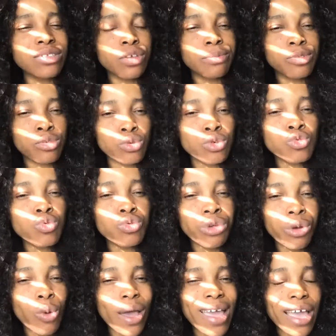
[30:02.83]
some schools will
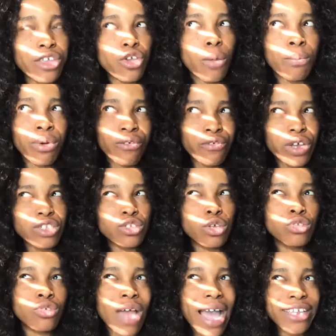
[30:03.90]
require your professor
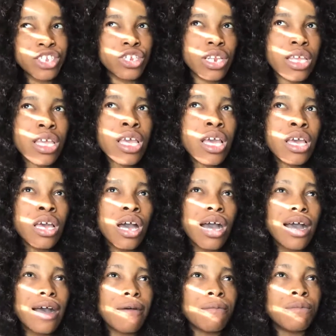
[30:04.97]
to actually,
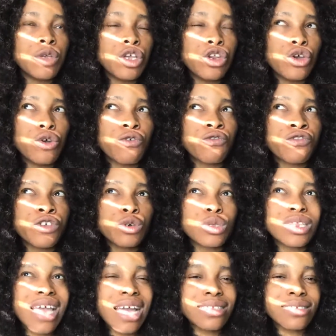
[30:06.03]
fill
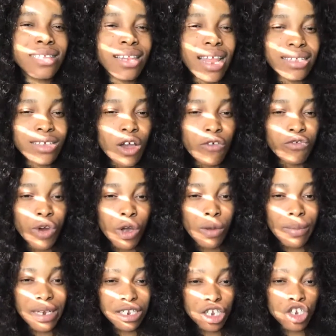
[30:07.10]
that letter of
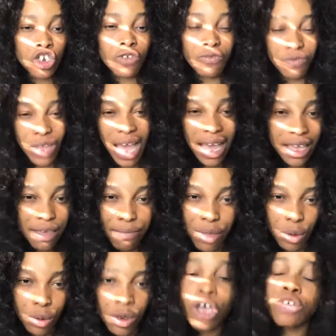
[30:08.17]
recommendation via
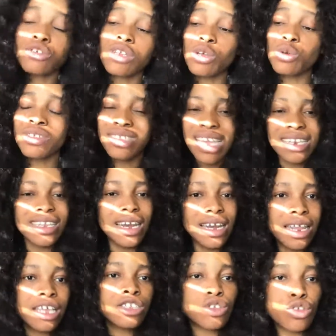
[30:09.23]
email. So they'll send a
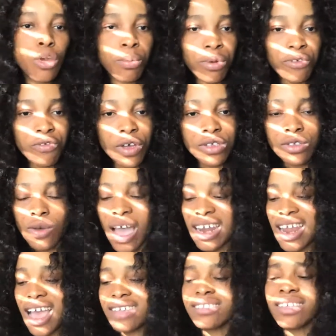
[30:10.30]
link to your professor
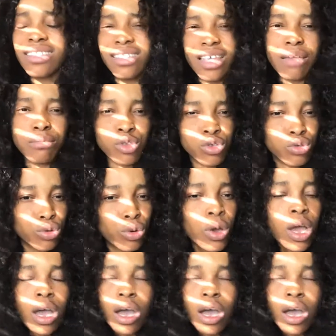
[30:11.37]
and ask them to,